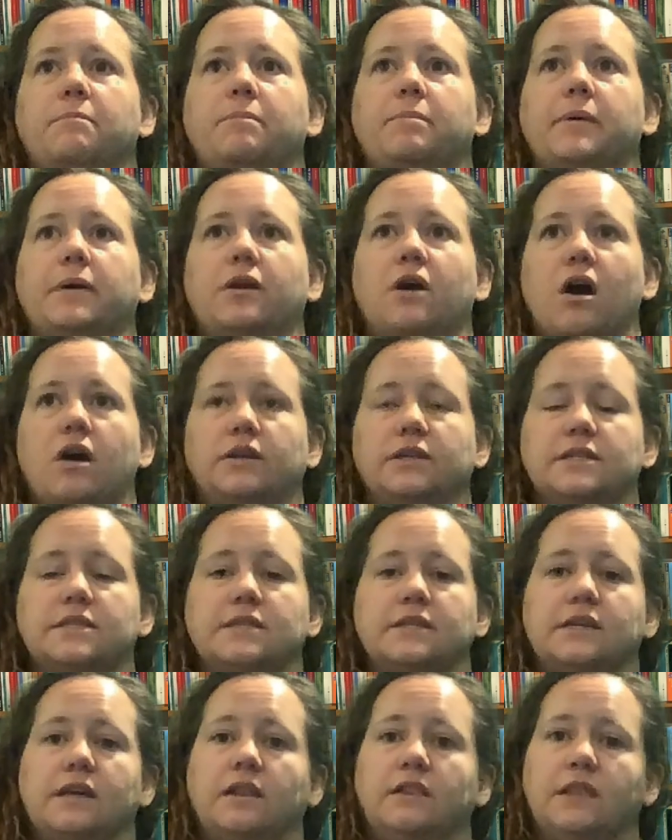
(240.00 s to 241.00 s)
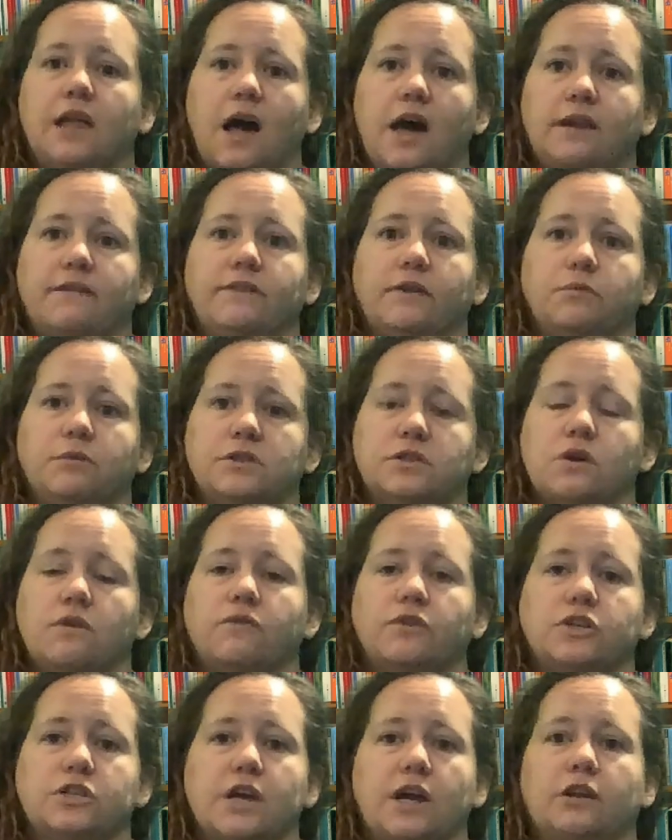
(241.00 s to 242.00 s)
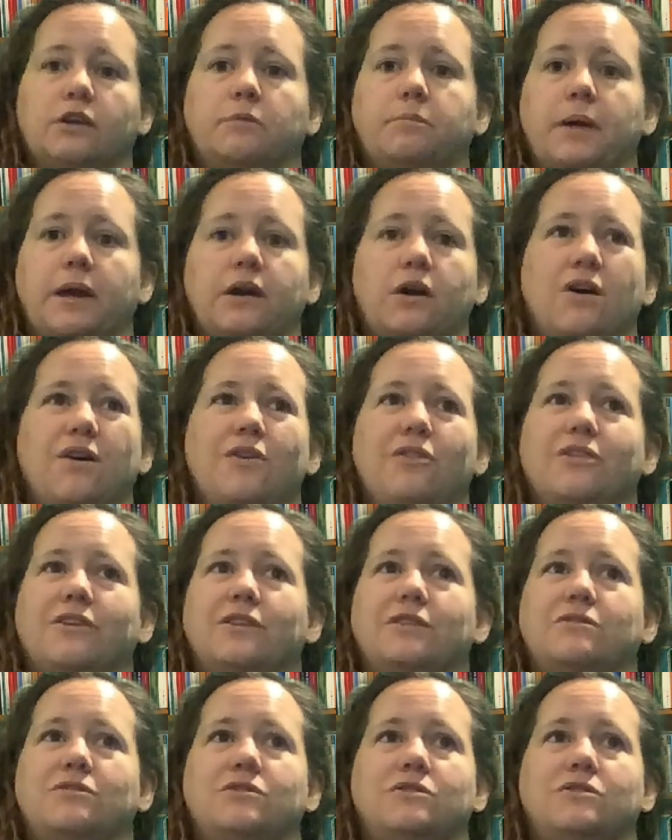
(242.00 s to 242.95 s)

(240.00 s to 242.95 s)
But honestly, a lot of it was overshadowed by all the